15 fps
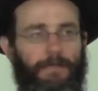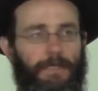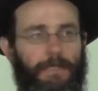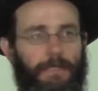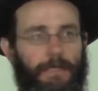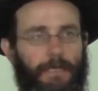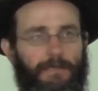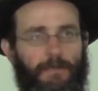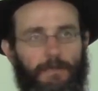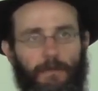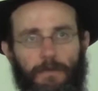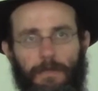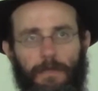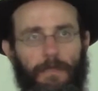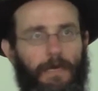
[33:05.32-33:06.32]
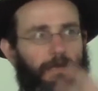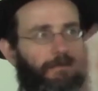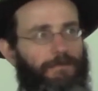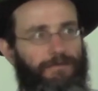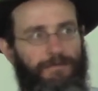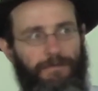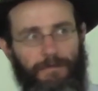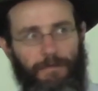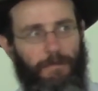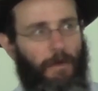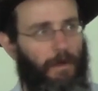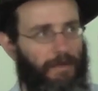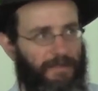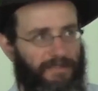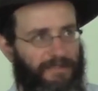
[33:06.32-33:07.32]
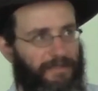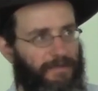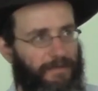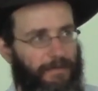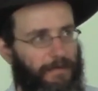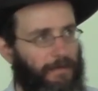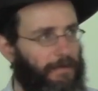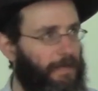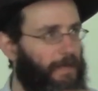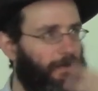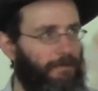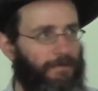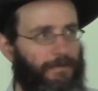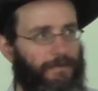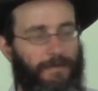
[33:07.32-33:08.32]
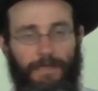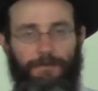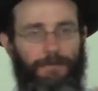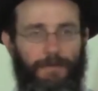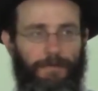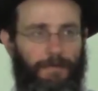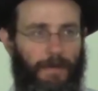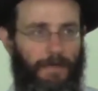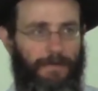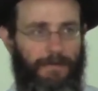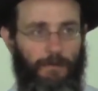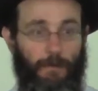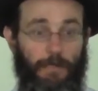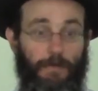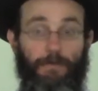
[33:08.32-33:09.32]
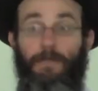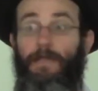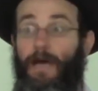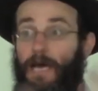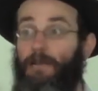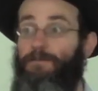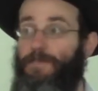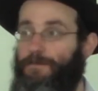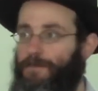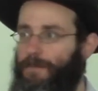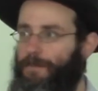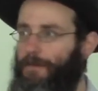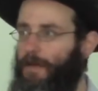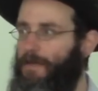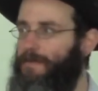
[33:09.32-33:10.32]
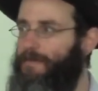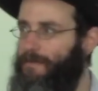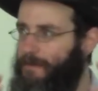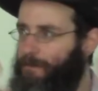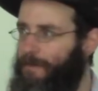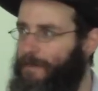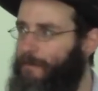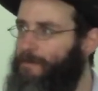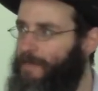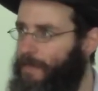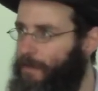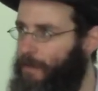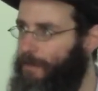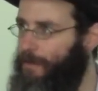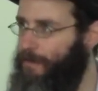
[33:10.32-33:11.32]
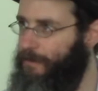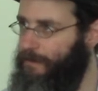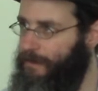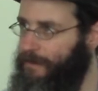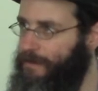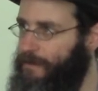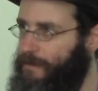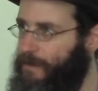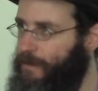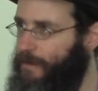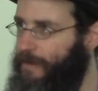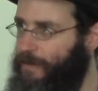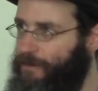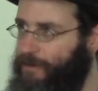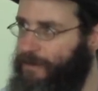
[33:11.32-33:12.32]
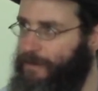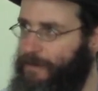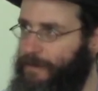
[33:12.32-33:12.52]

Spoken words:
It has to do with a lot of thoughts, a lot of different thoughts. When you have a lot of different thoughts, it becomes chaotic. This is the connection.